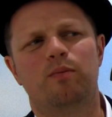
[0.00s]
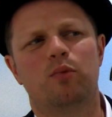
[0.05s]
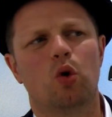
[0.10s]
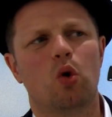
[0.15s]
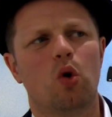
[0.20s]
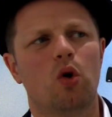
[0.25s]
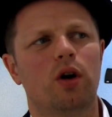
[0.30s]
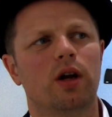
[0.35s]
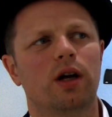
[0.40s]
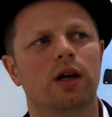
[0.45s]

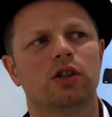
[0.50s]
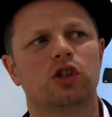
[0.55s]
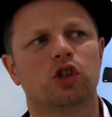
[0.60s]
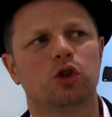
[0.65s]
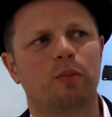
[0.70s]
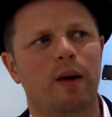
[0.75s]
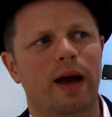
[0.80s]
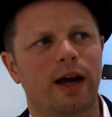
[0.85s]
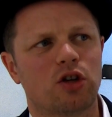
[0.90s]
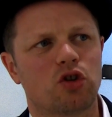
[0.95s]
broader
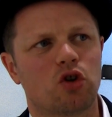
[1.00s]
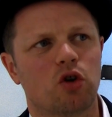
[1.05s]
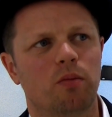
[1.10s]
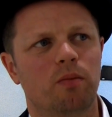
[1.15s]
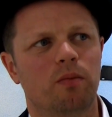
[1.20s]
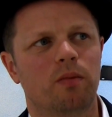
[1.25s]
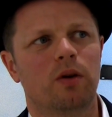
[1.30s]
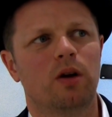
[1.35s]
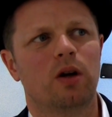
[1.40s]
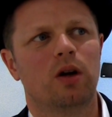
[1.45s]
spectrum
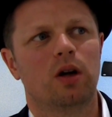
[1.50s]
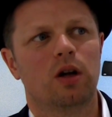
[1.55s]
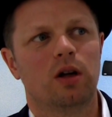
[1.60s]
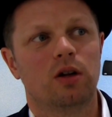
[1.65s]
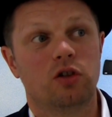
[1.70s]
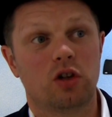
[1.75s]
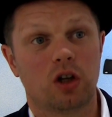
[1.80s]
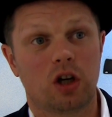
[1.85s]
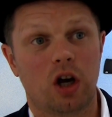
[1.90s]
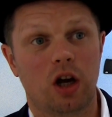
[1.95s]

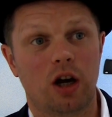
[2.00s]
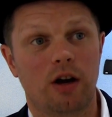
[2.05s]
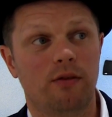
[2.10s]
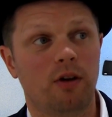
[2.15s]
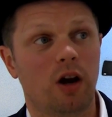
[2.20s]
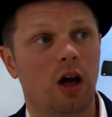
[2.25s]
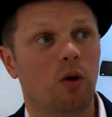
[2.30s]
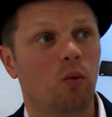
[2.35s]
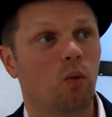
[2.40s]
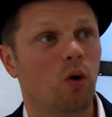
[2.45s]
to kind of
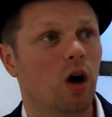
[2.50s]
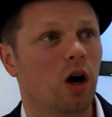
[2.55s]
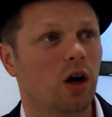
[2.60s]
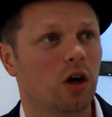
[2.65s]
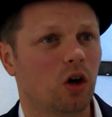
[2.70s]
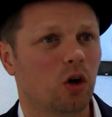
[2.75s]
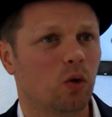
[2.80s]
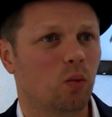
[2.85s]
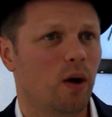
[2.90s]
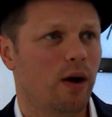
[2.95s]
like work
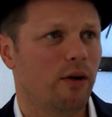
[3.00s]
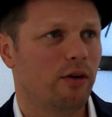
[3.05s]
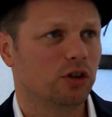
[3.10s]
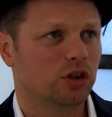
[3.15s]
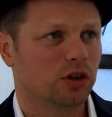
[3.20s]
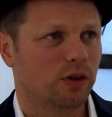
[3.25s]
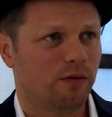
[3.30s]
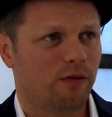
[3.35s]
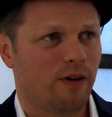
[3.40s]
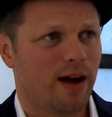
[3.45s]
on,
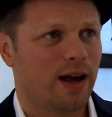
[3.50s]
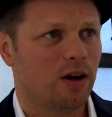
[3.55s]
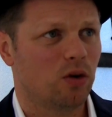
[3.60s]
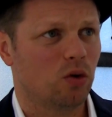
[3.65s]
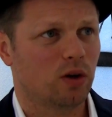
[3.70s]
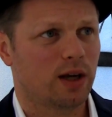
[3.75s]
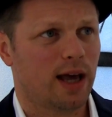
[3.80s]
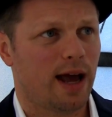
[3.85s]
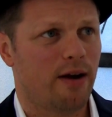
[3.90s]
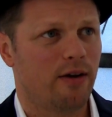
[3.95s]
whereas the
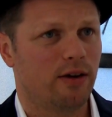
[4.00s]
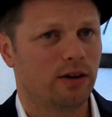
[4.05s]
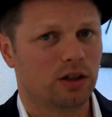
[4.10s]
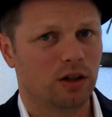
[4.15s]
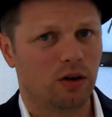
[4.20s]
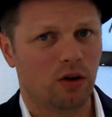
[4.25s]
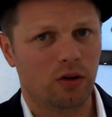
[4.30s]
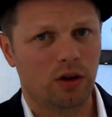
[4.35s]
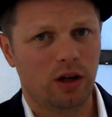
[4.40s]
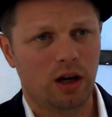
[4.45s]
Vandal
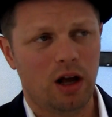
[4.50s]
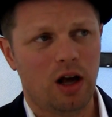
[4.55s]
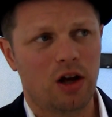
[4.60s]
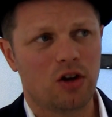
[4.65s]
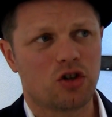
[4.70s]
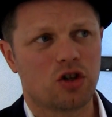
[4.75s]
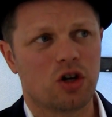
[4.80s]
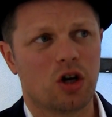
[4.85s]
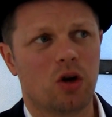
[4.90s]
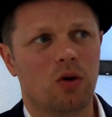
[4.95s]
character on the
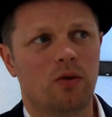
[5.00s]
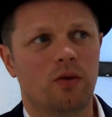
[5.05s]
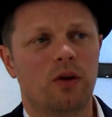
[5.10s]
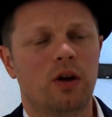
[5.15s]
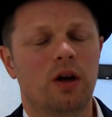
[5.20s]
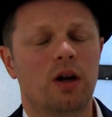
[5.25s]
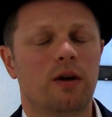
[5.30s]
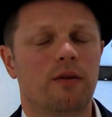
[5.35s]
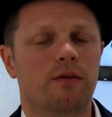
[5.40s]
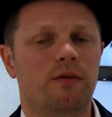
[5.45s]
last show,
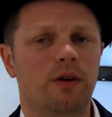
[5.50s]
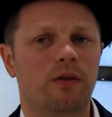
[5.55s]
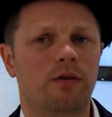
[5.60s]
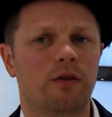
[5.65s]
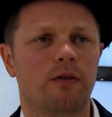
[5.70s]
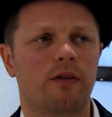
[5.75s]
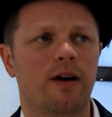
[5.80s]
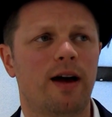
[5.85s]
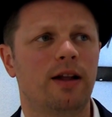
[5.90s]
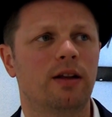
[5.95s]

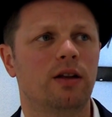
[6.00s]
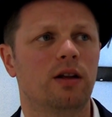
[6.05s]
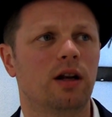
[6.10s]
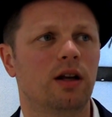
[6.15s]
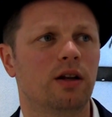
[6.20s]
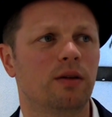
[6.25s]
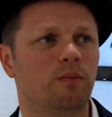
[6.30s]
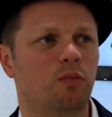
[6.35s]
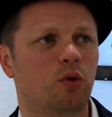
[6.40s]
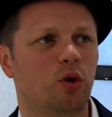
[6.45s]
Peter
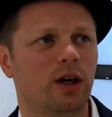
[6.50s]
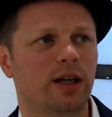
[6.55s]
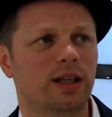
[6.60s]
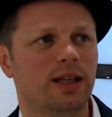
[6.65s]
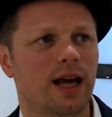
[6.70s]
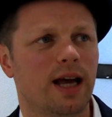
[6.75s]
Vandal and Pretty